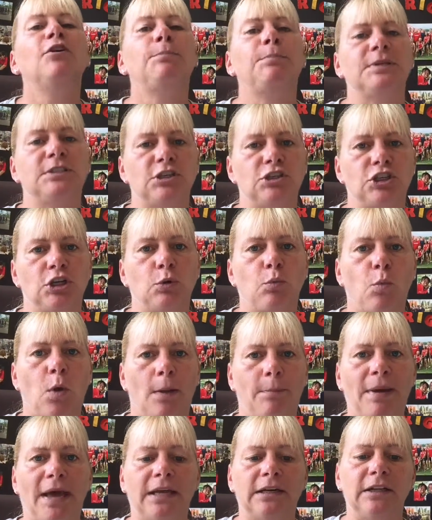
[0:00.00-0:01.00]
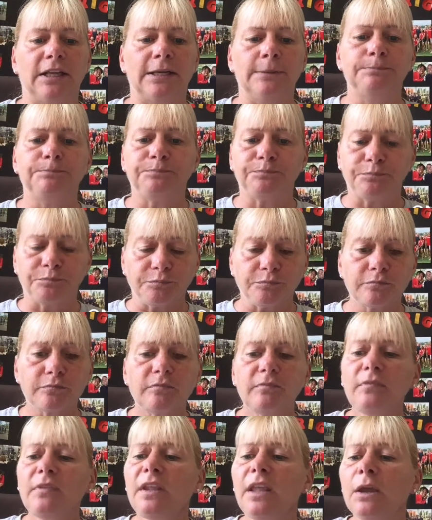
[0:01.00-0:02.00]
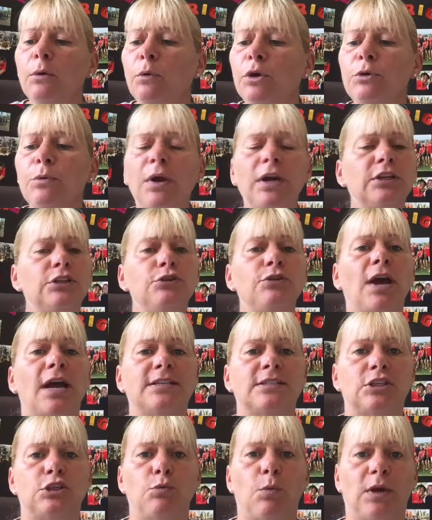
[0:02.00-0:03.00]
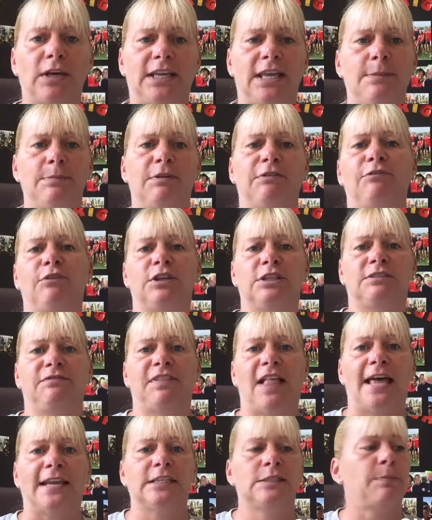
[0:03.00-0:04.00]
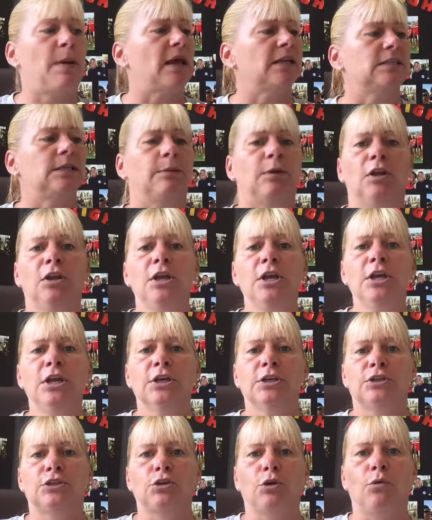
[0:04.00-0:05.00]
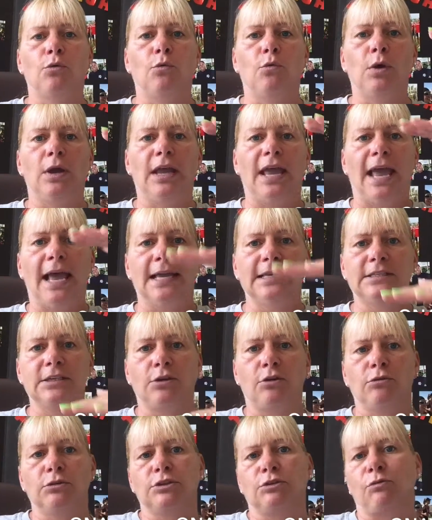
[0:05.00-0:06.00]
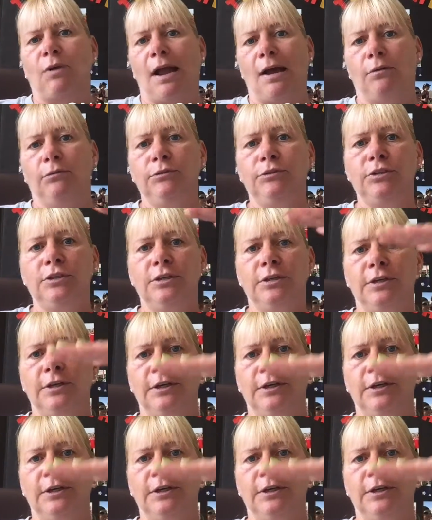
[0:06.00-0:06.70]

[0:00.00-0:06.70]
position while pedaling? And what you want to do, guys, is you want to keep your foot as flat as possible. So as it goes around,